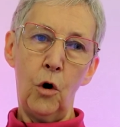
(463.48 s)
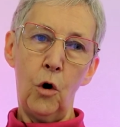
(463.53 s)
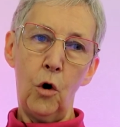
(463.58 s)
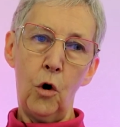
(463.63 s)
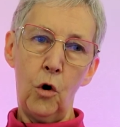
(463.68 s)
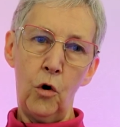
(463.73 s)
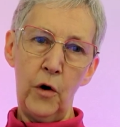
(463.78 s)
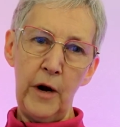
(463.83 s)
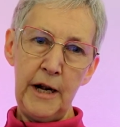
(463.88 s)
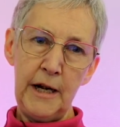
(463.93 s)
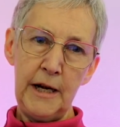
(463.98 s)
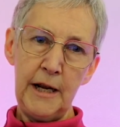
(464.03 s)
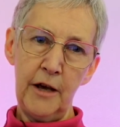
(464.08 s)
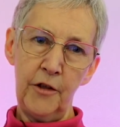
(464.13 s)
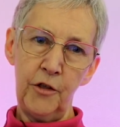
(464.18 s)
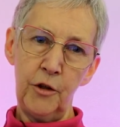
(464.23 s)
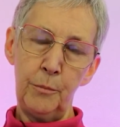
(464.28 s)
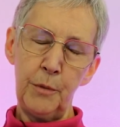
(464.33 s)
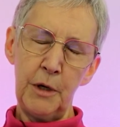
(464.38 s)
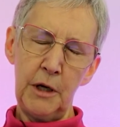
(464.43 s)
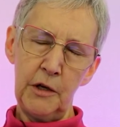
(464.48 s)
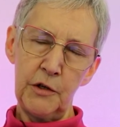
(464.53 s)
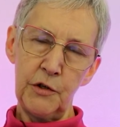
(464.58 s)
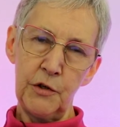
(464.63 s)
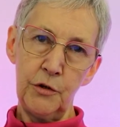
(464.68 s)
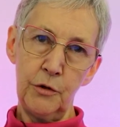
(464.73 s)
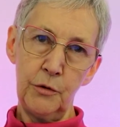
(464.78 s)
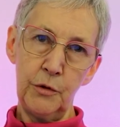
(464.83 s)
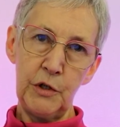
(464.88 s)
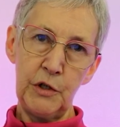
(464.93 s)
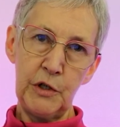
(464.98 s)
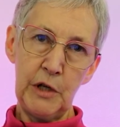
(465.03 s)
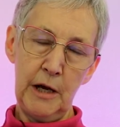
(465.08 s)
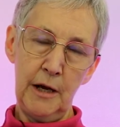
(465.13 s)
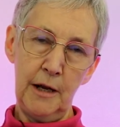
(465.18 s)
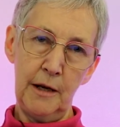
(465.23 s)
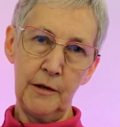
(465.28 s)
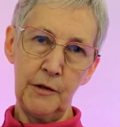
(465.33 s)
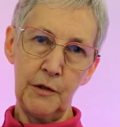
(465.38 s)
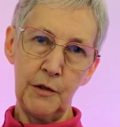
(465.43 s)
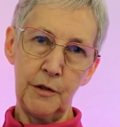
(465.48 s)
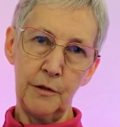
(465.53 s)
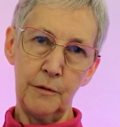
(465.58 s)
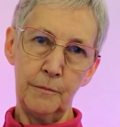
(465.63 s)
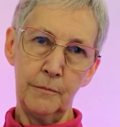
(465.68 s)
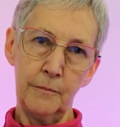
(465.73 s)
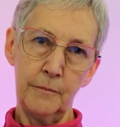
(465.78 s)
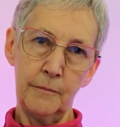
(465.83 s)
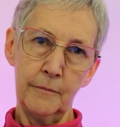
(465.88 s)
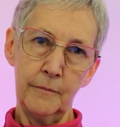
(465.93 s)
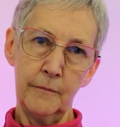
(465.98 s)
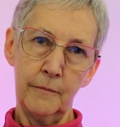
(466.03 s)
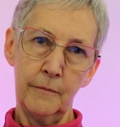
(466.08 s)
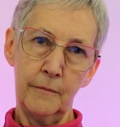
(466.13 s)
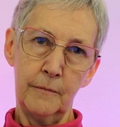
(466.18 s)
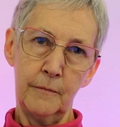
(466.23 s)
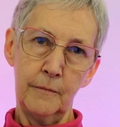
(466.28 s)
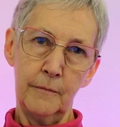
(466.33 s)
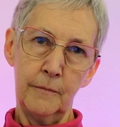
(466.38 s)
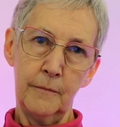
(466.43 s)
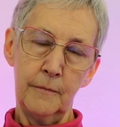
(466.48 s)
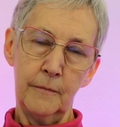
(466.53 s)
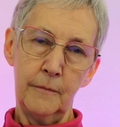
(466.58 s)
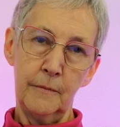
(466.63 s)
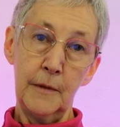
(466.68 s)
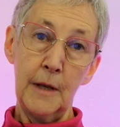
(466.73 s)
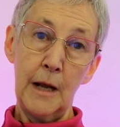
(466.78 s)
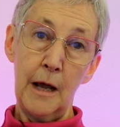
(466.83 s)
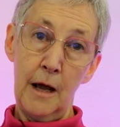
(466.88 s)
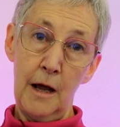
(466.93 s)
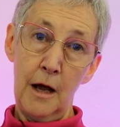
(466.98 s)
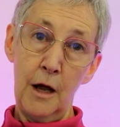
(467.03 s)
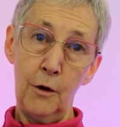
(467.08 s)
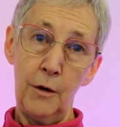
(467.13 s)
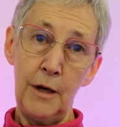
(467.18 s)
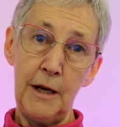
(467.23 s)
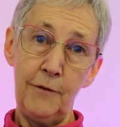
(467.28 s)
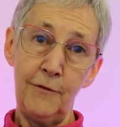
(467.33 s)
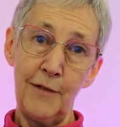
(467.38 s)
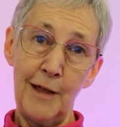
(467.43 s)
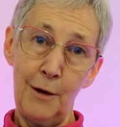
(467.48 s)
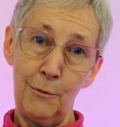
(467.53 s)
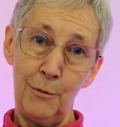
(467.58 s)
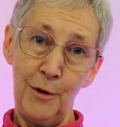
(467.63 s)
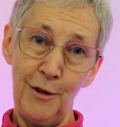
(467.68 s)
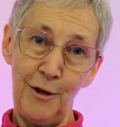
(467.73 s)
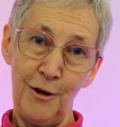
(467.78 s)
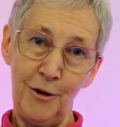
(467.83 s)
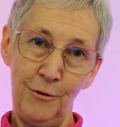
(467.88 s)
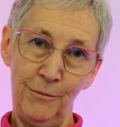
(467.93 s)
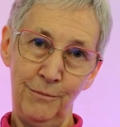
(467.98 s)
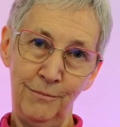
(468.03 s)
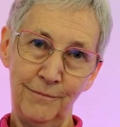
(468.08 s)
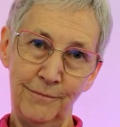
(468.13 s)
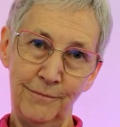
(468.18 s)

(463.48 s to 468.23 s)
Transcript: or any other personal desires? I'll leave that with you.